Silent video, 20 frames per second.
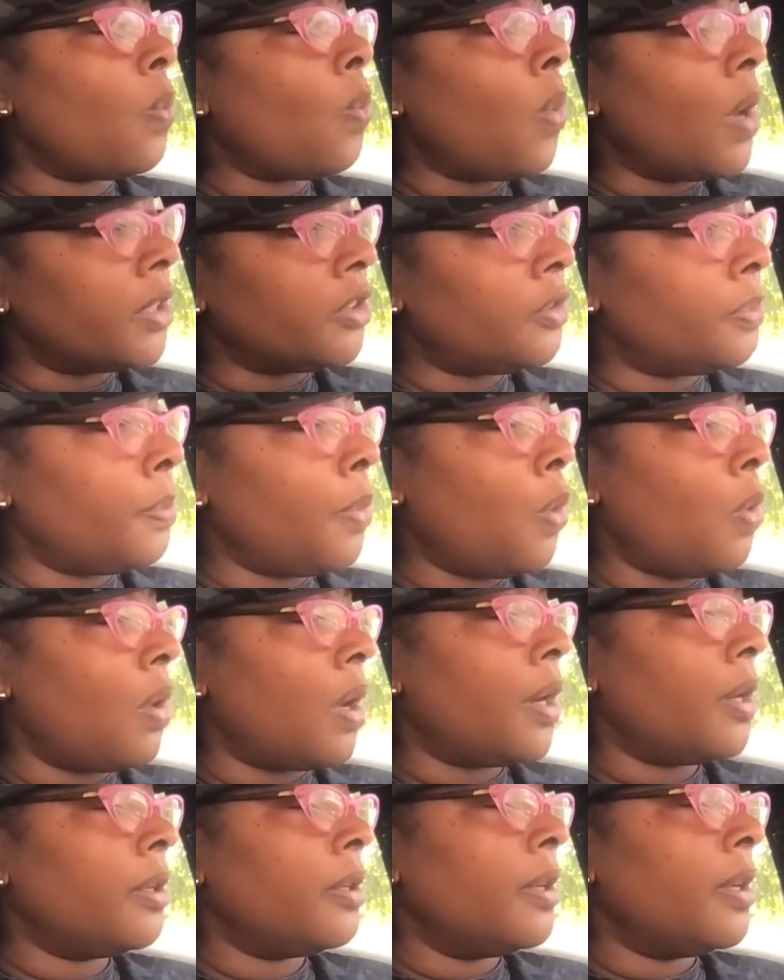once
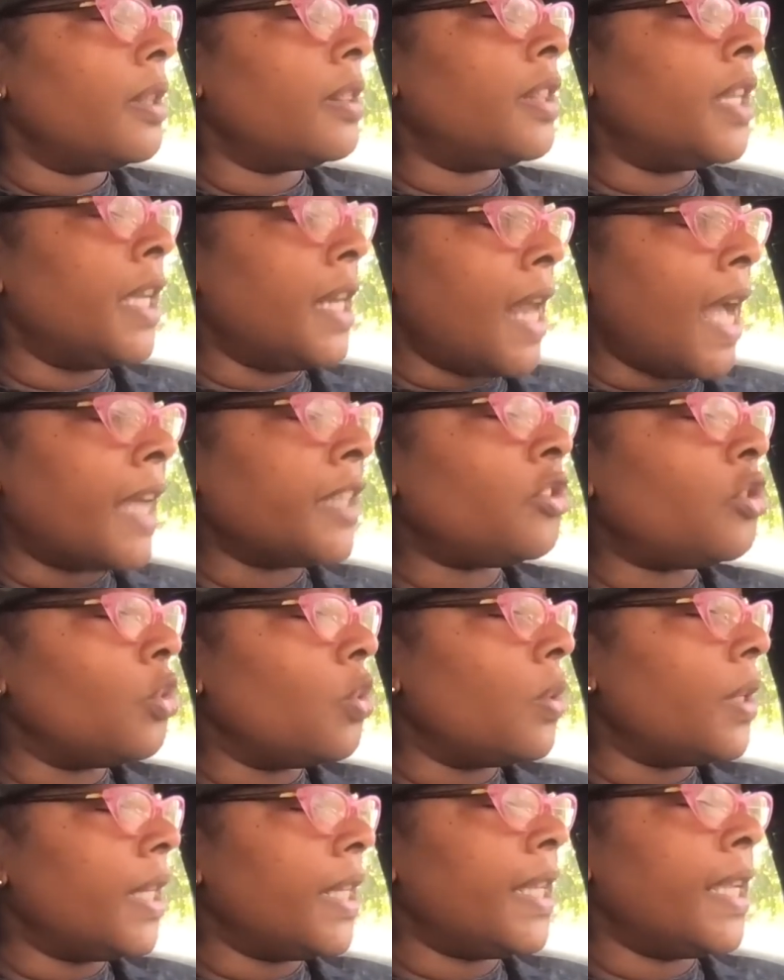more, then I'd
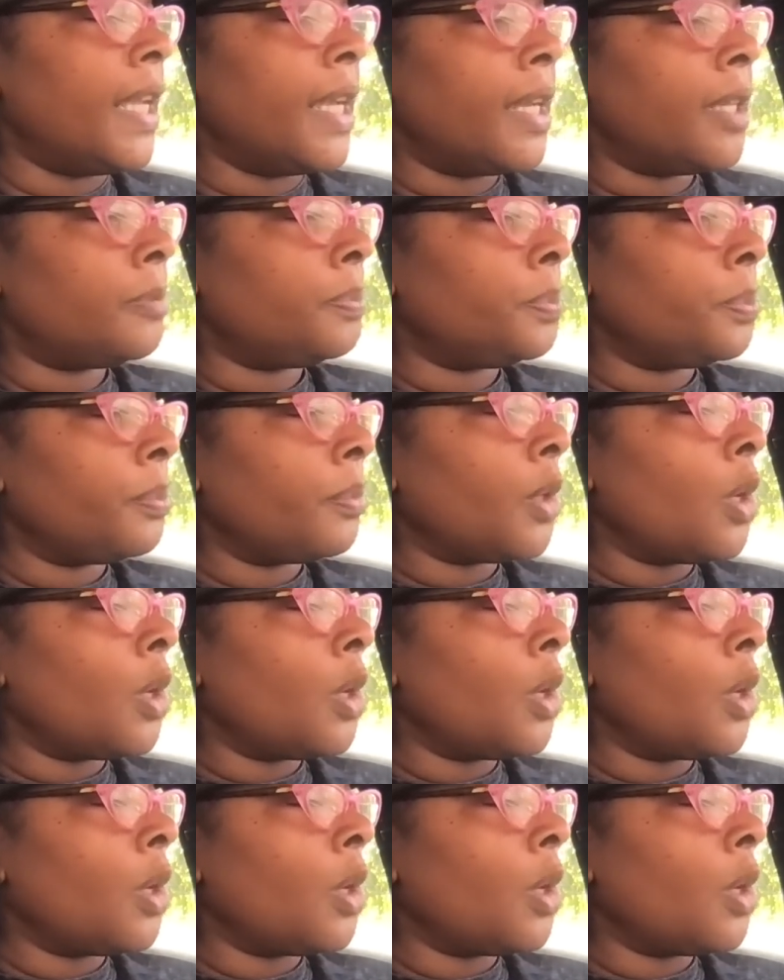do it again.